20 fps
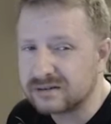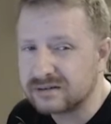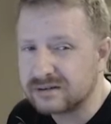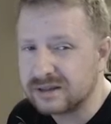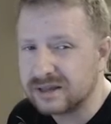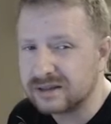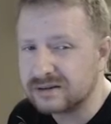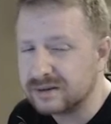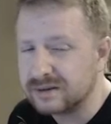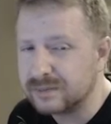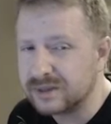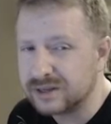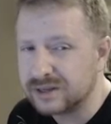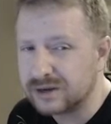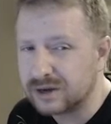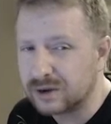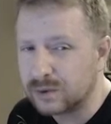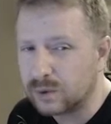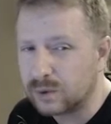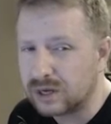So that's something you
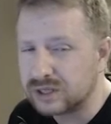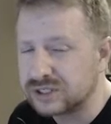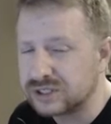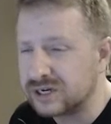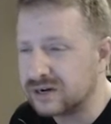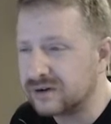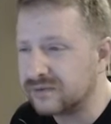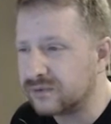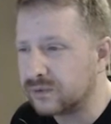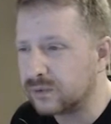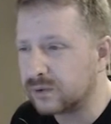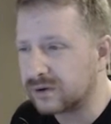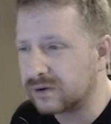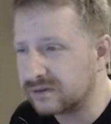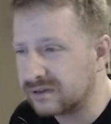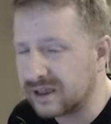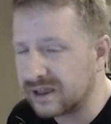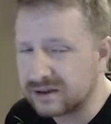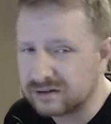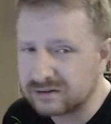got to watch out for,
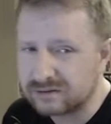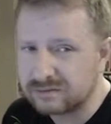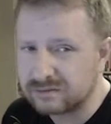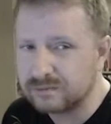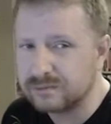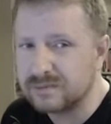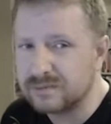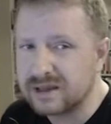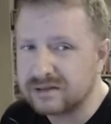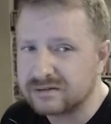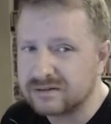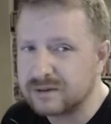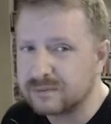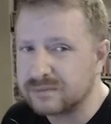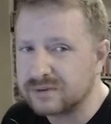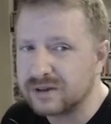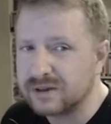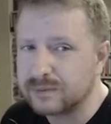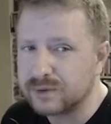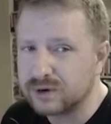because that could mess up
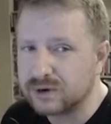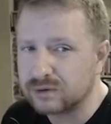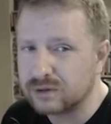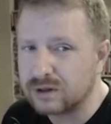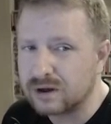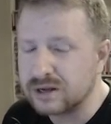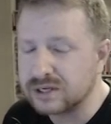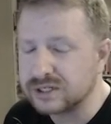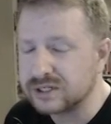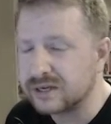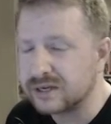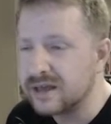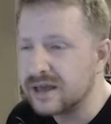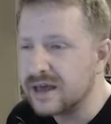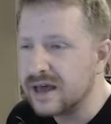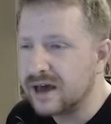some of your logic.